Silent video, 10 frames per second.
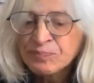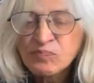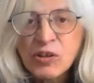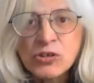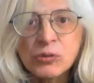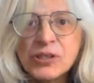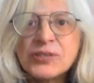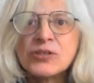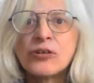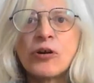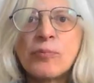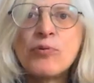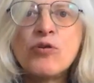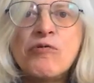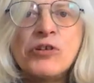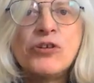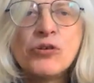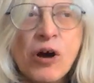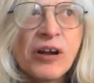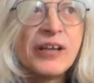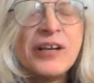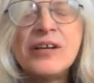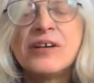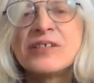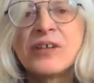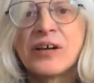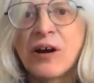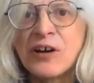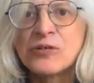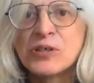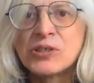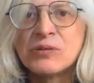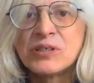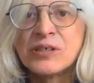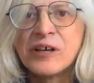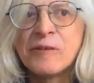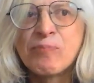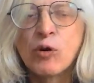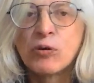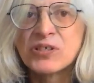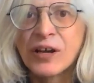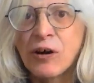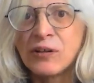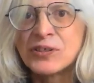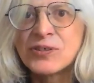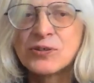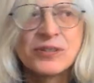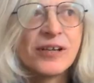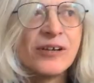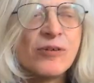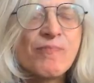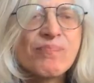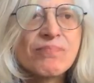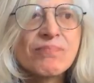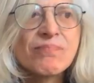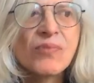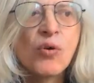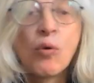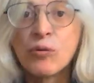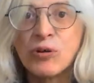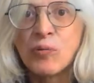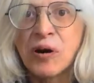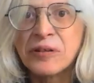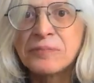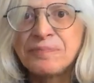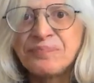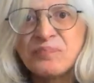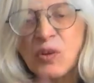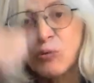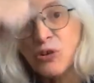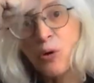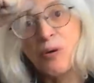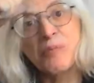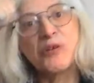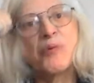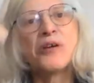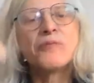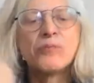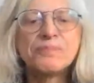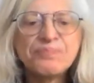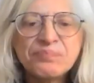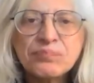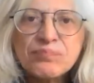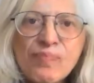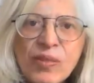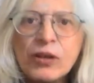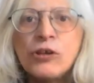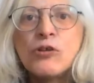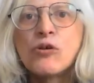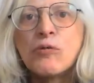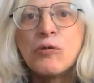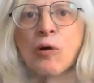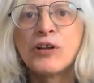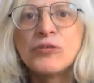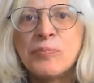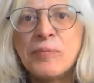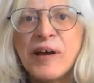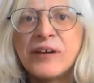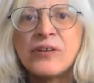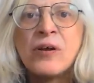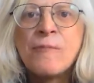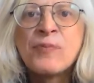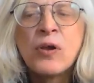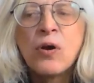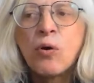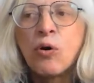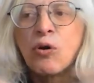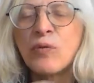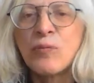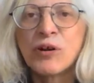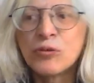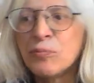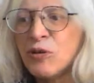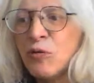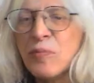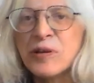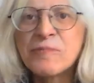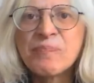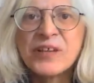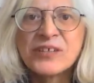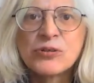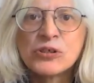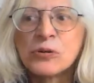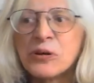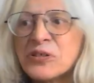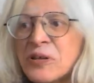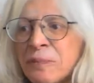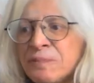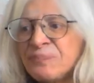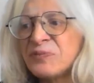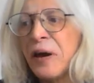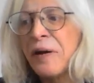So this is another proof we do not need a psychiatrist to say, or a psychologist to say what we want. We know what we want. Either we want to be man or we want to be women. That's our choice. Okay.